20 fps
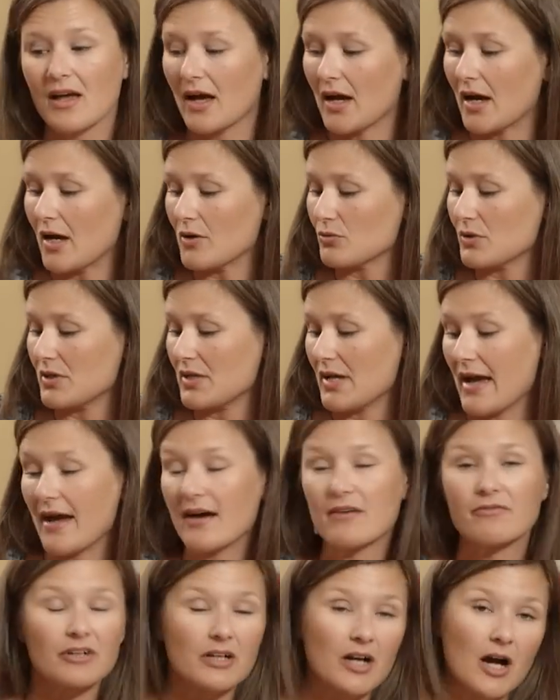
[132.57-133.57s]
I would
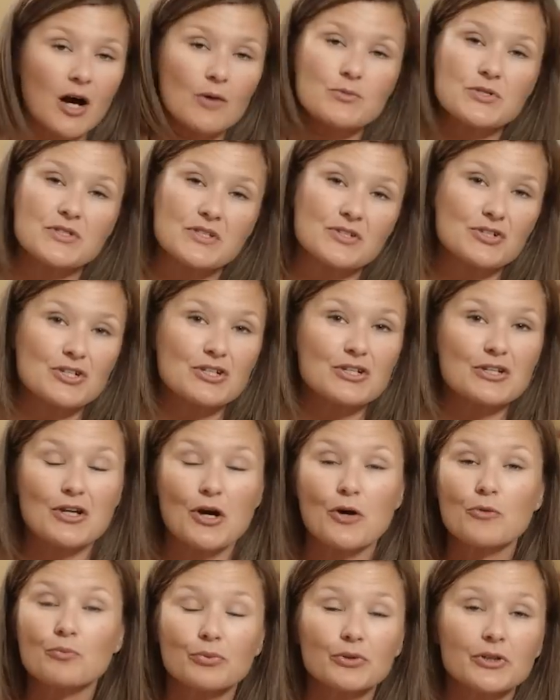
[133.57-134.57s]
have a composition
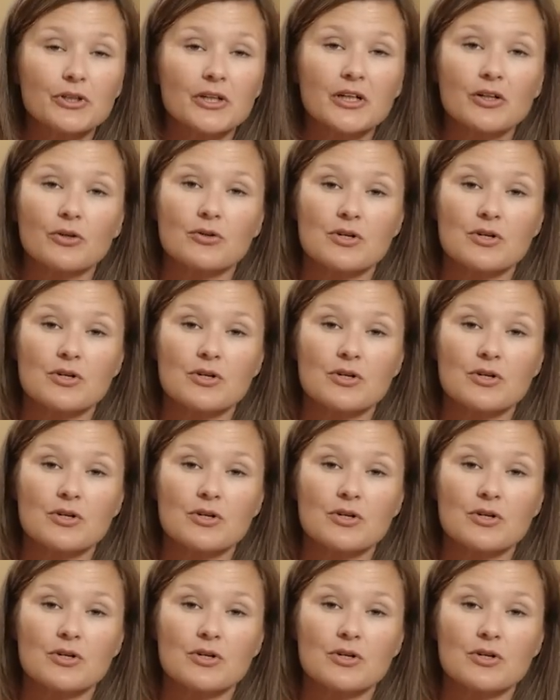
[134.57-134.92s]
notebook